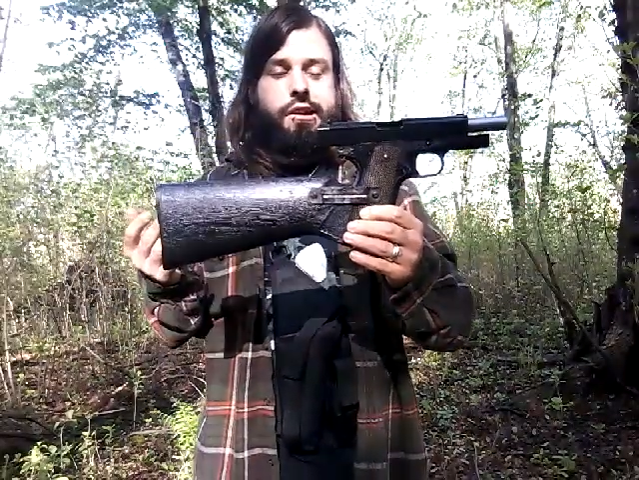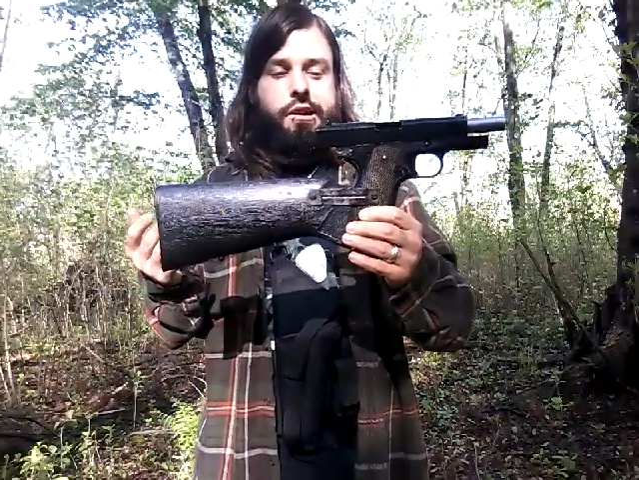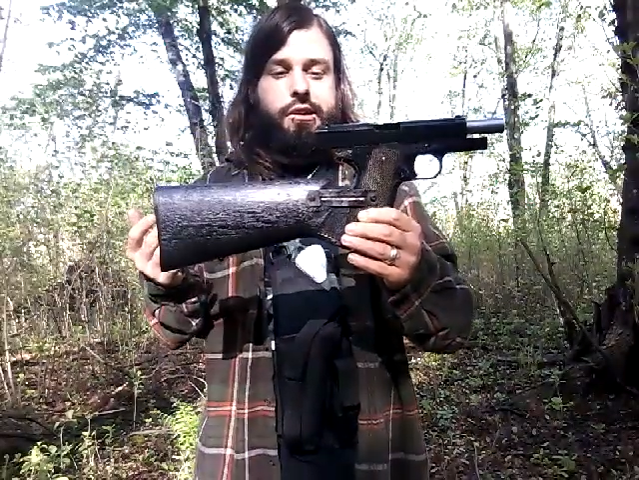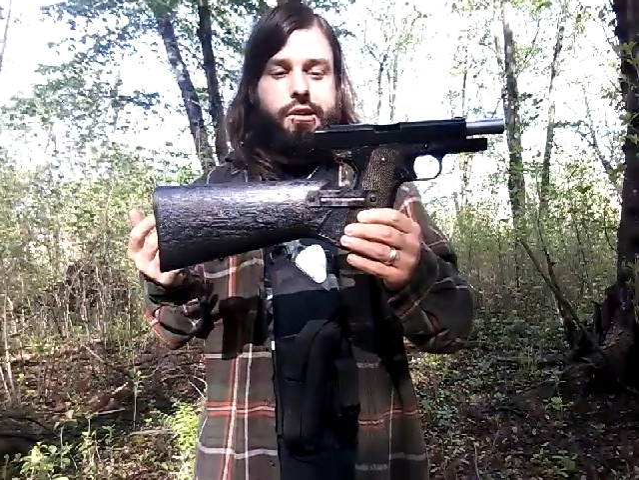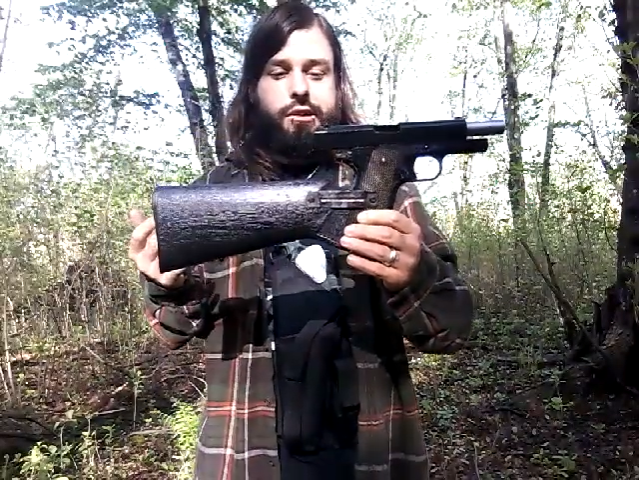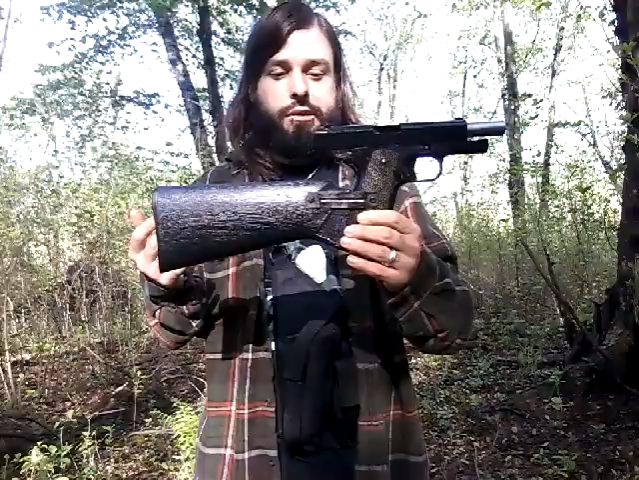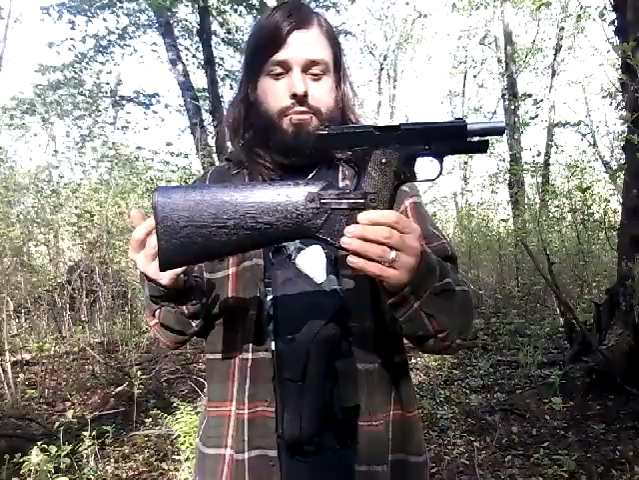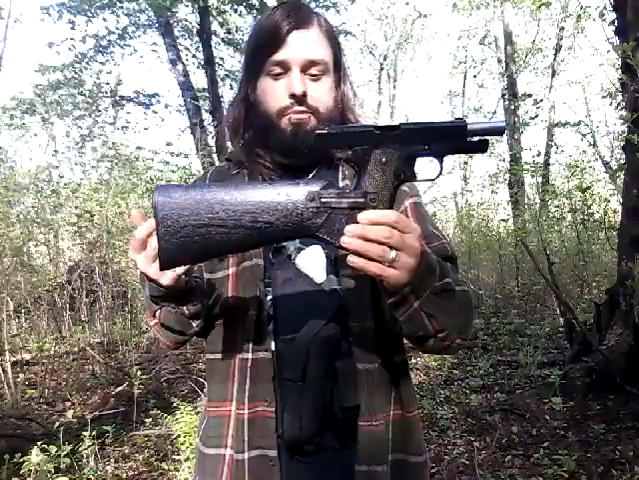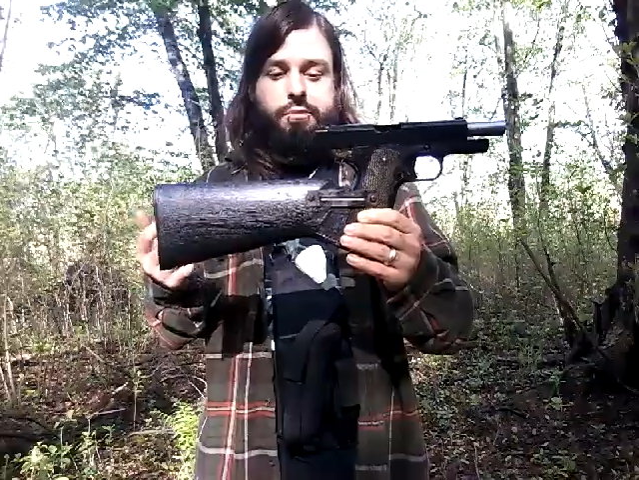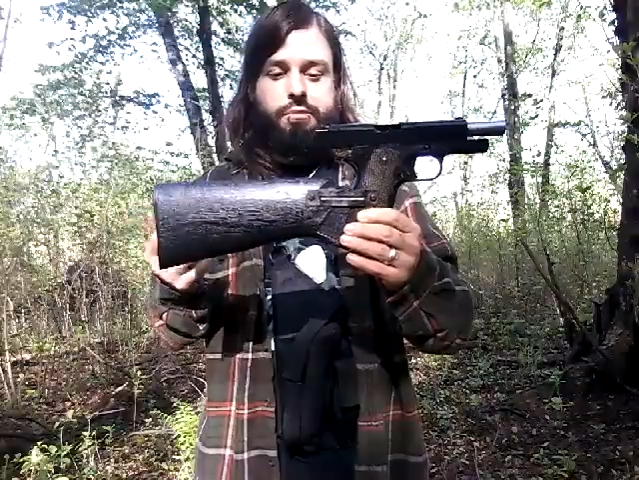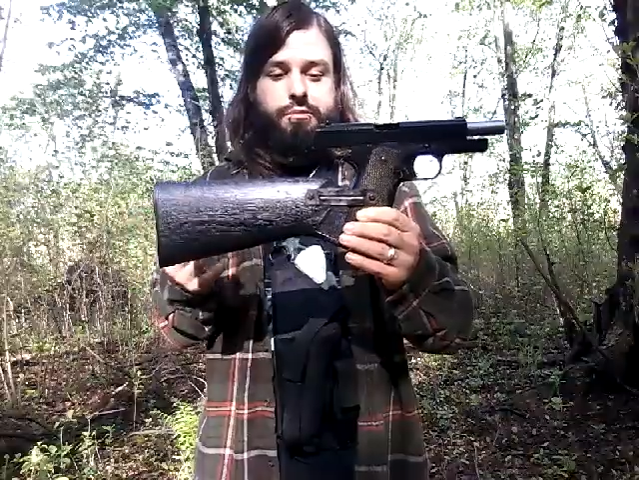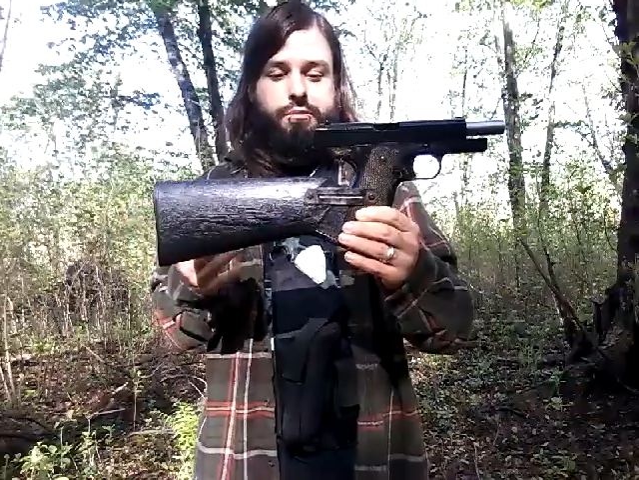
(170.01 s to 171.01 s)

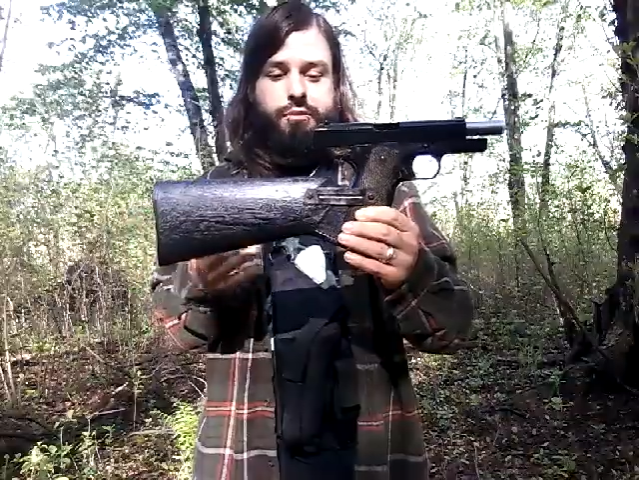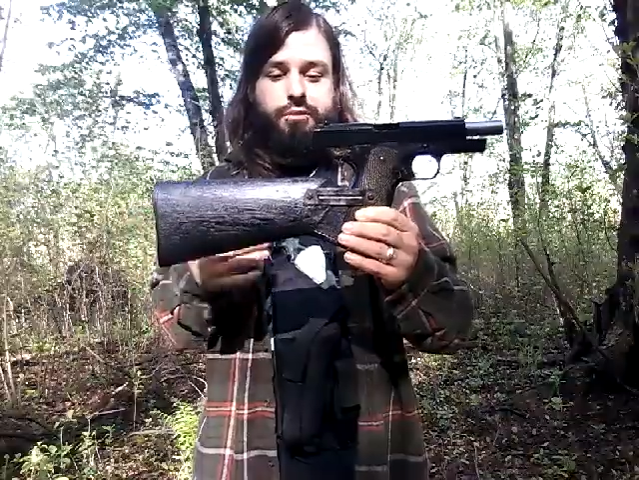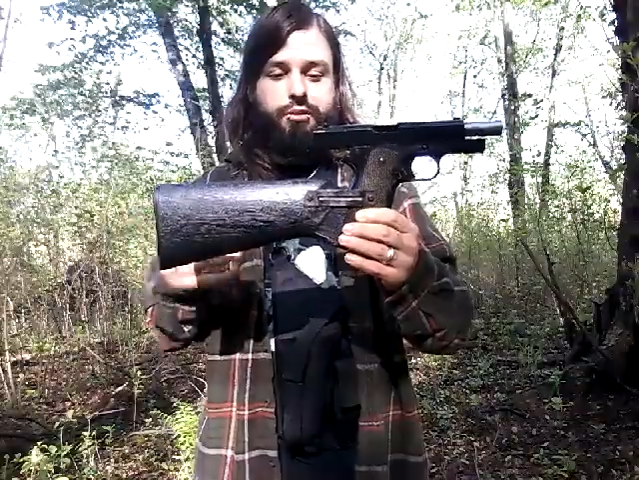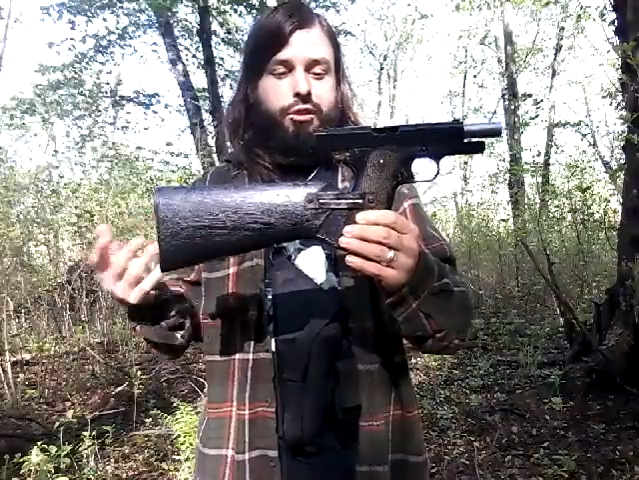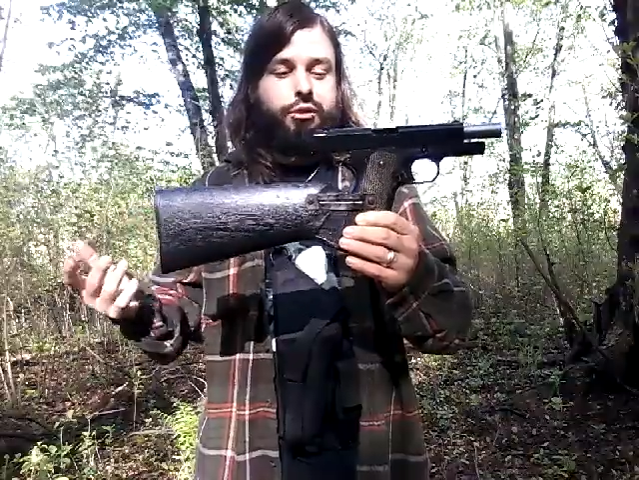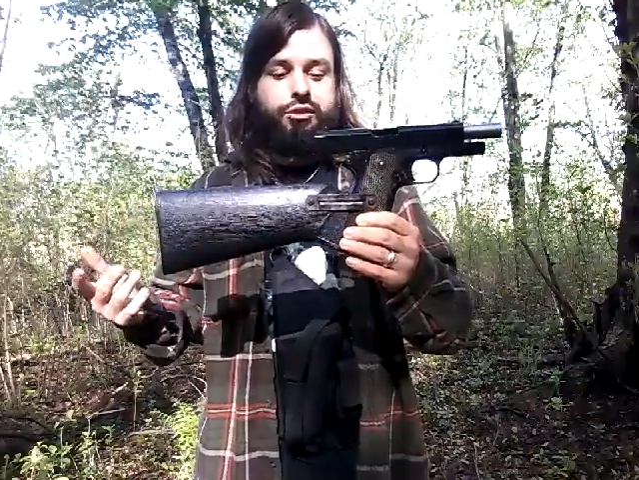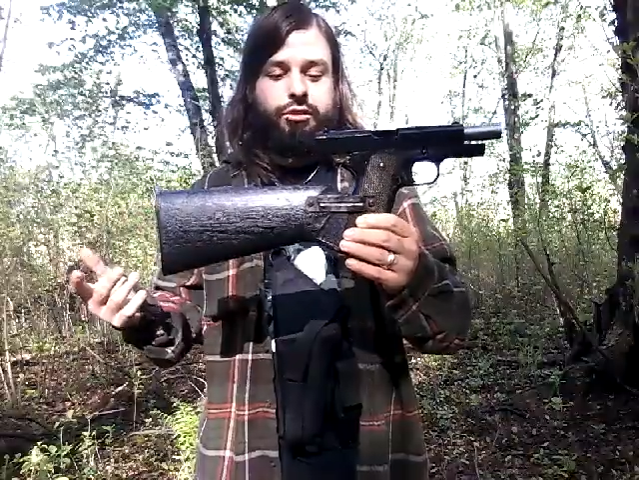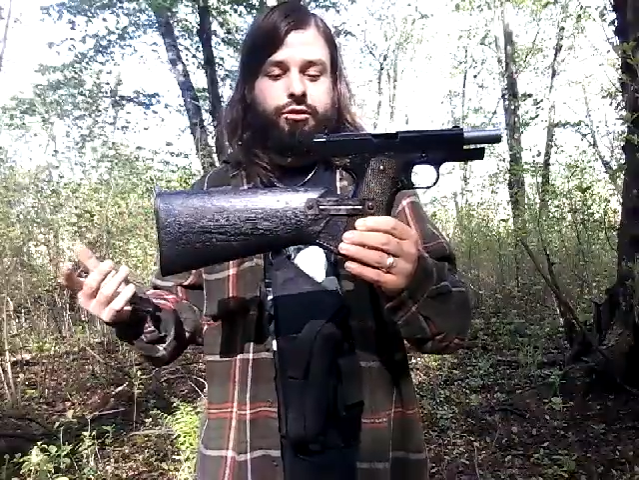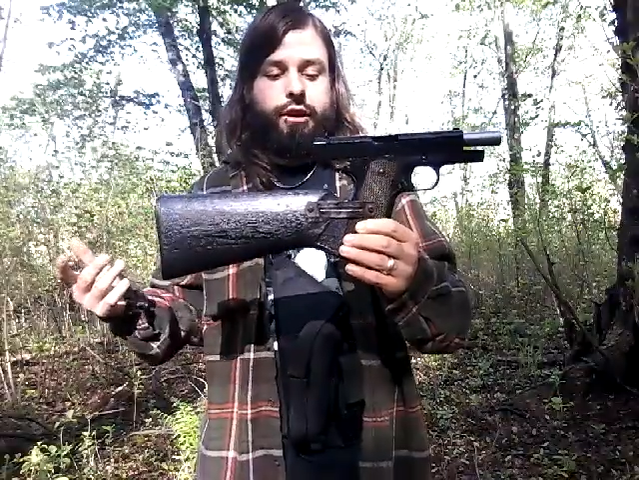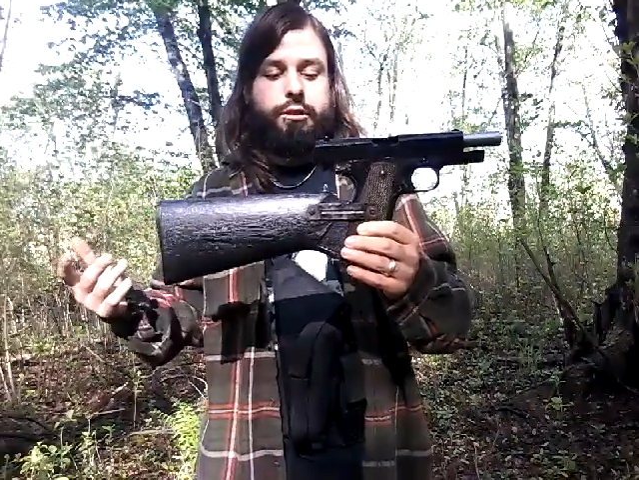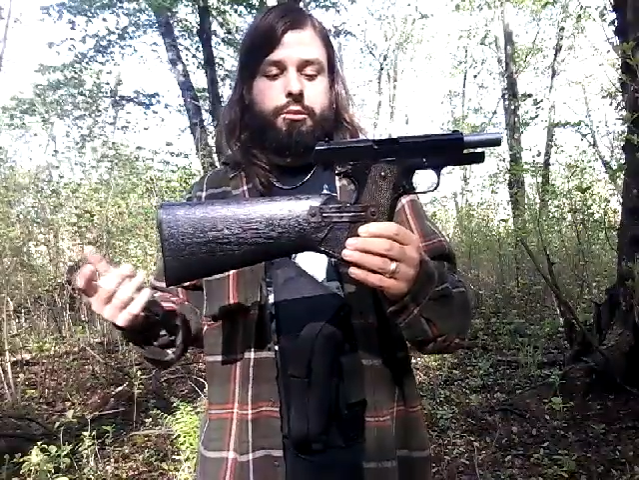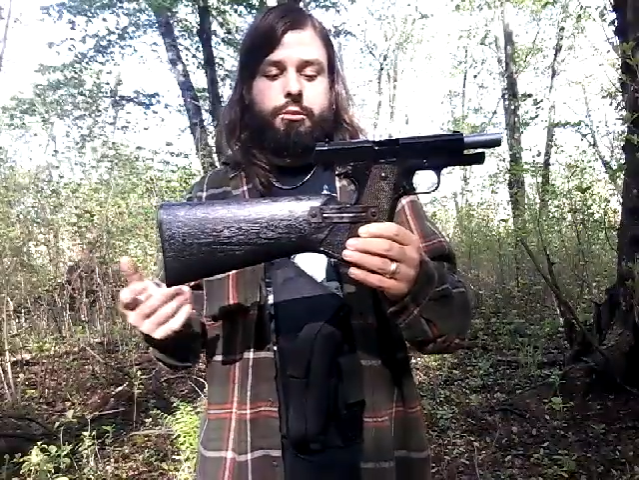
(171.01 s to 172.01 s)
It feels
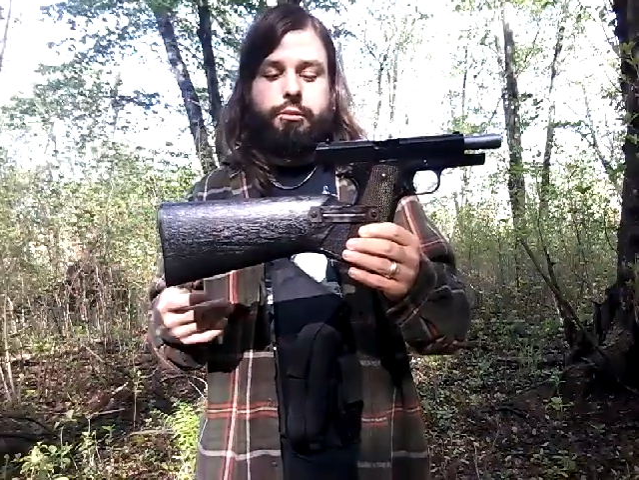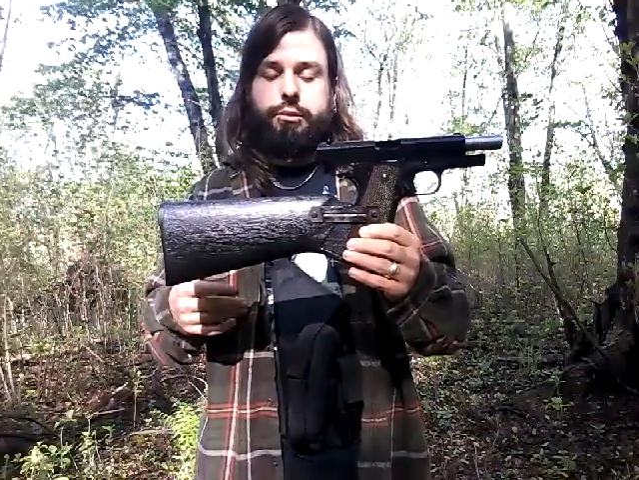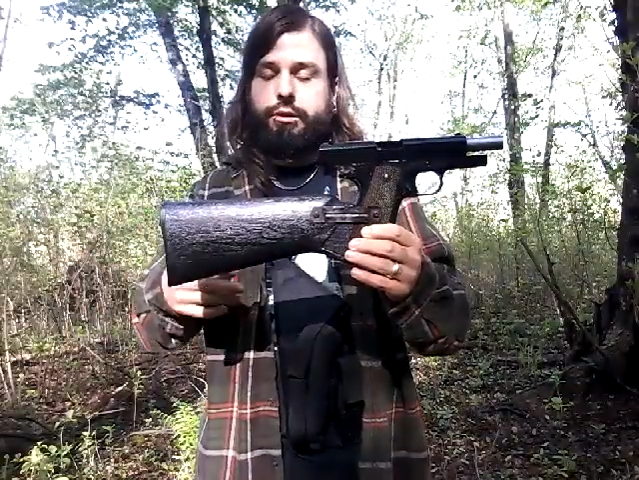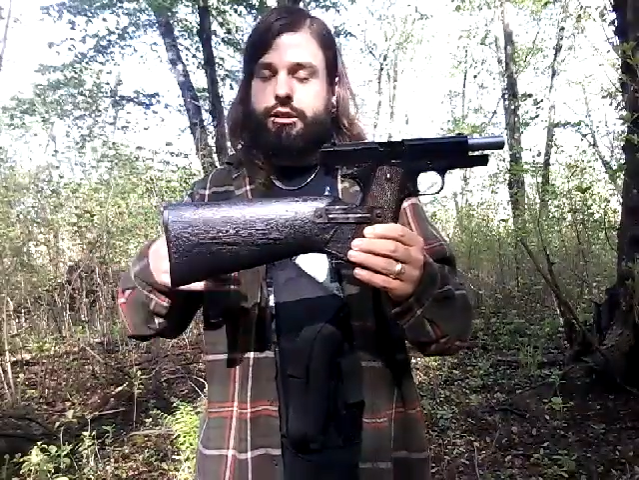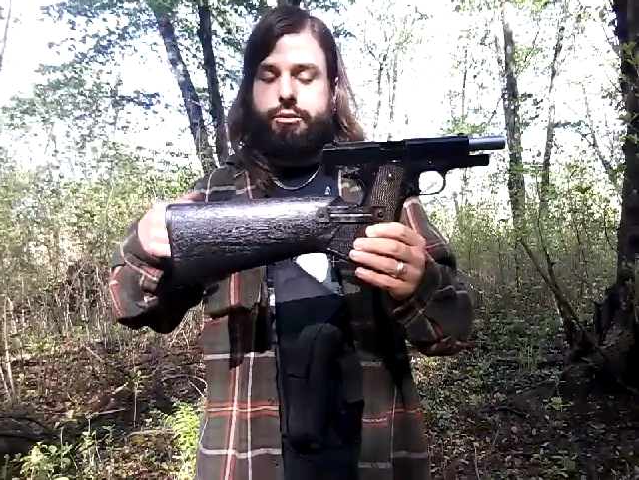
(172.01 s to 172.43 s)
incredible.